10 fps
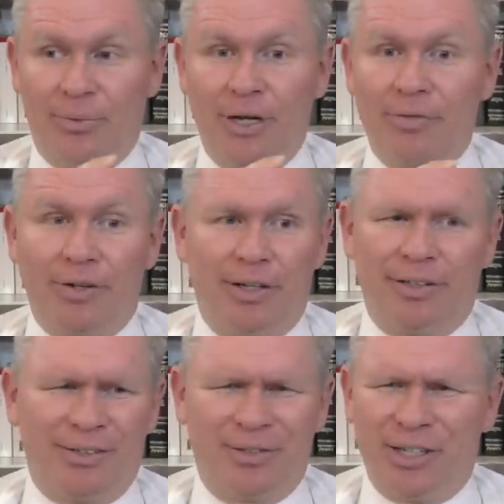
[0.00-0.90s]
whatever
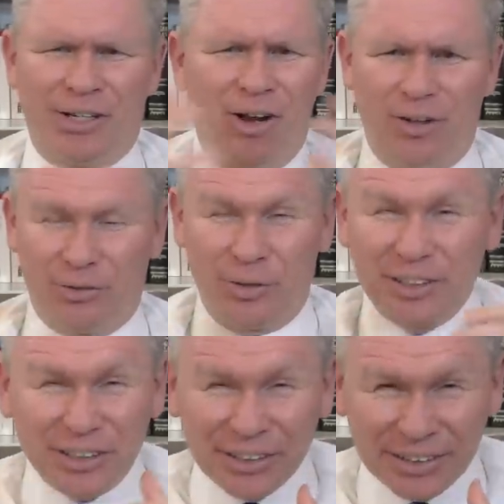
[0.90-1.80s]
they're, they're called.
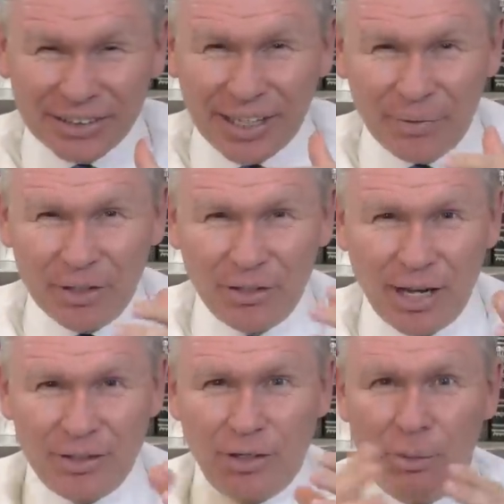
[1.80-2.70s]
Christians, is that what you
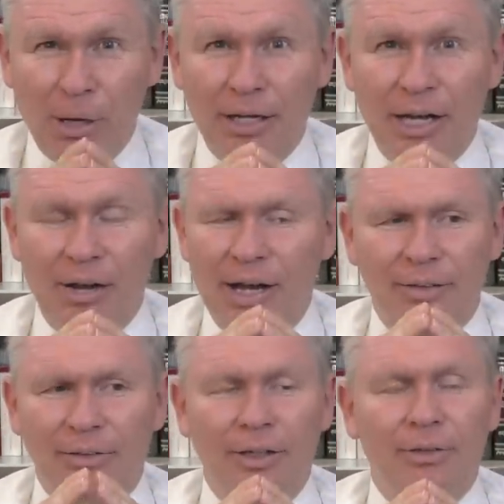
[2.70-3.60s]
guys go by now? I
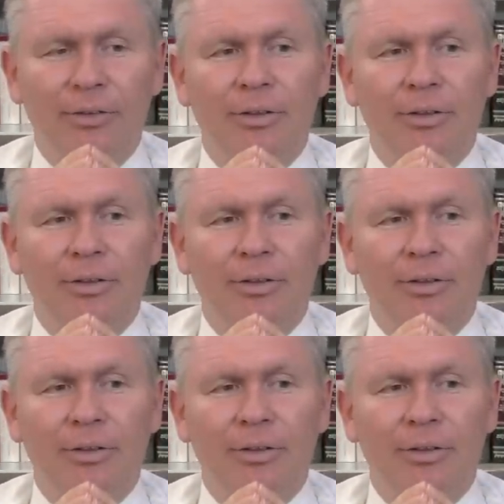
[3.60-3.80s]
don't know.